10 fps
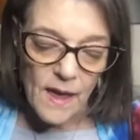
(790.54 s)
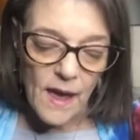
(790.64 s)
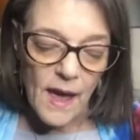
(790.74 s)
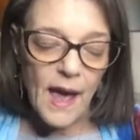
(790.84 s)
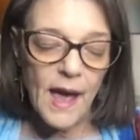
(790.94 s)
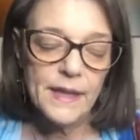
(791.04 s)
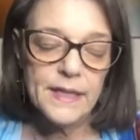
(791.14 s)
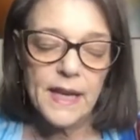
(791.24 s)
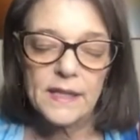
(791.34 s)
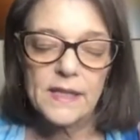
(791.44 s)
And
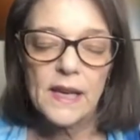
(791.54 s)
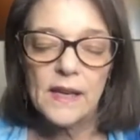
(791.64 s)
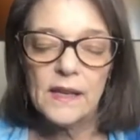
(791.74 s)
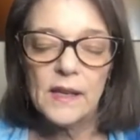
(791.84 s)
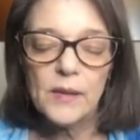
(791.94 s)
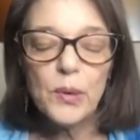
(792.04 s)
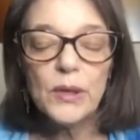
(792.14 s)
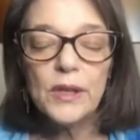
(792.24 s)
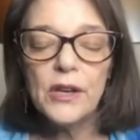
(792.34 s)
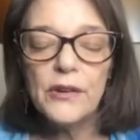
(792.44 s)
exhaling.
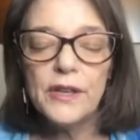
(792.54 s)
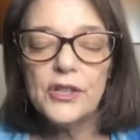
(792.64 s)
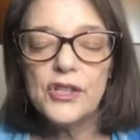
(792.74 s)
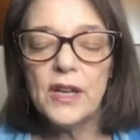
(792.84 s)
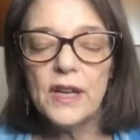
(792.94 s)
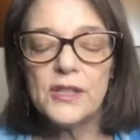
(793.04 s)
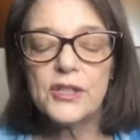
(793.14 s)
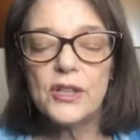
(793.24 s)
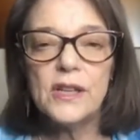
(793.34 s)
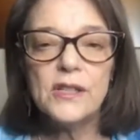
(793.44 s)
Pulling your energy in.
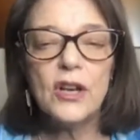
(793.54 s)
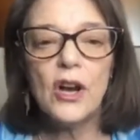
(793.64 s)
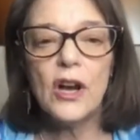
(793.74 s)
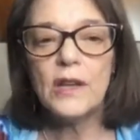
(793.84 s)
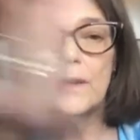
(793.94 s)
Starting to call it